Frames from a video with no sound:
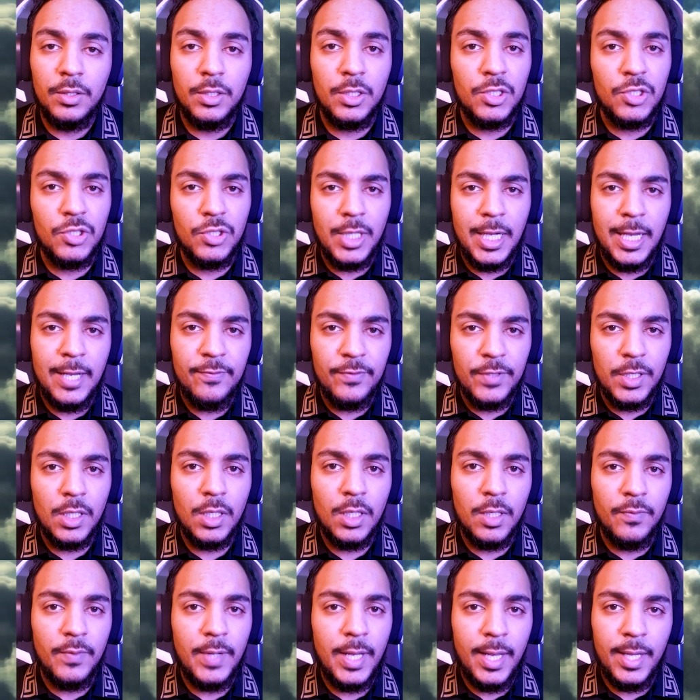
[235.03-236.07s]
drafting
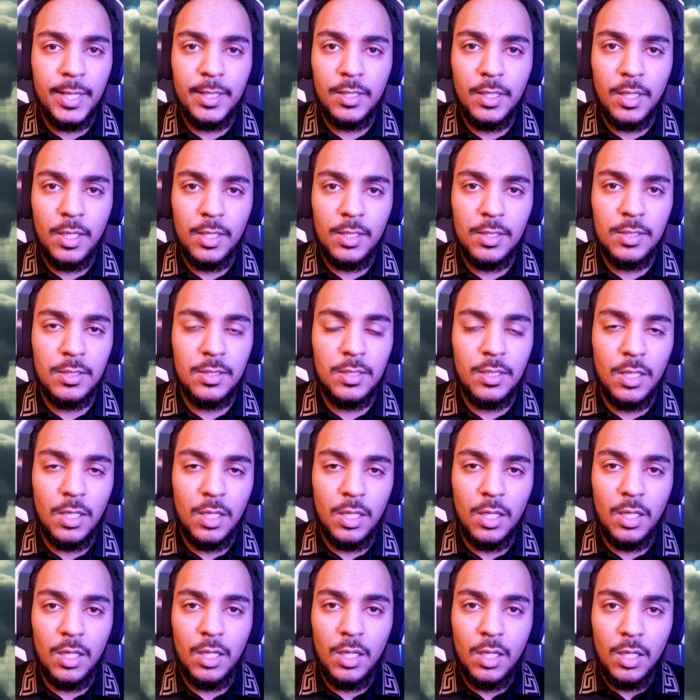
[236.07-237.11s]
of ideas,
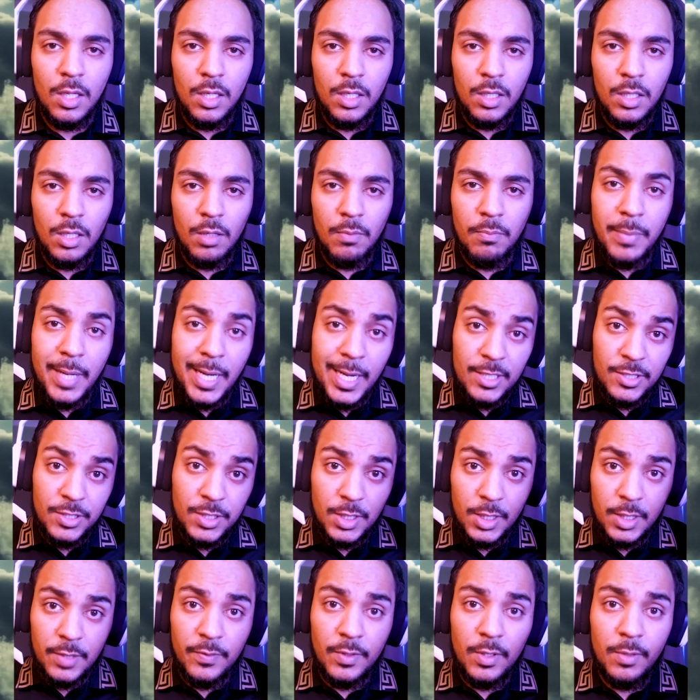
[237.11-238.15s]
the
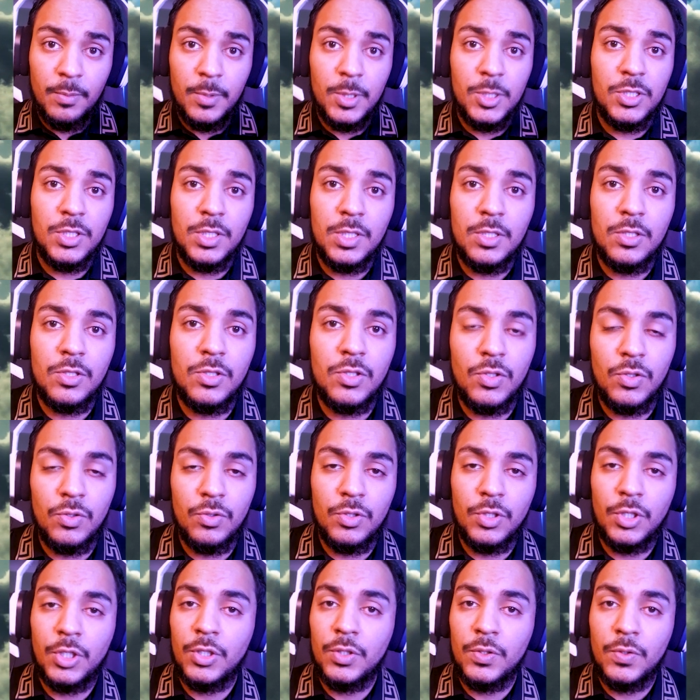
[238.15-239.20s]
bashing of images. So
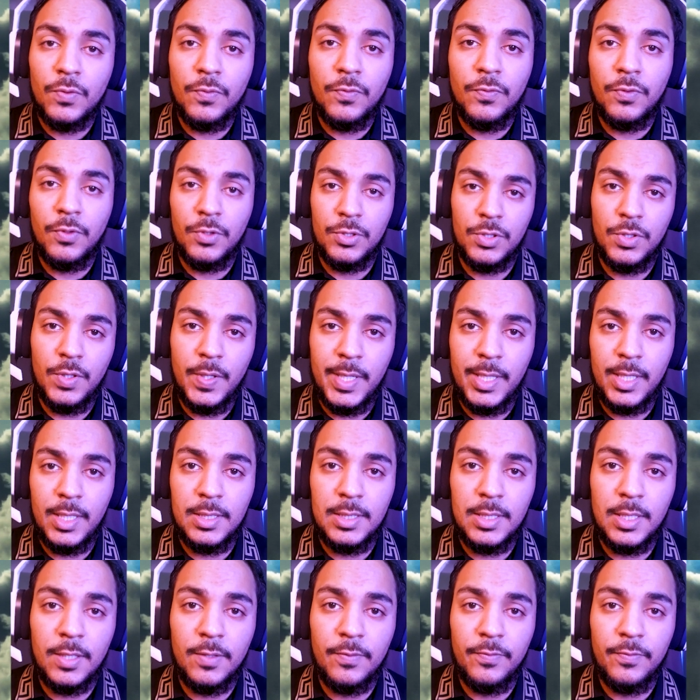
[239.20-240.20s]
you can do photo editing,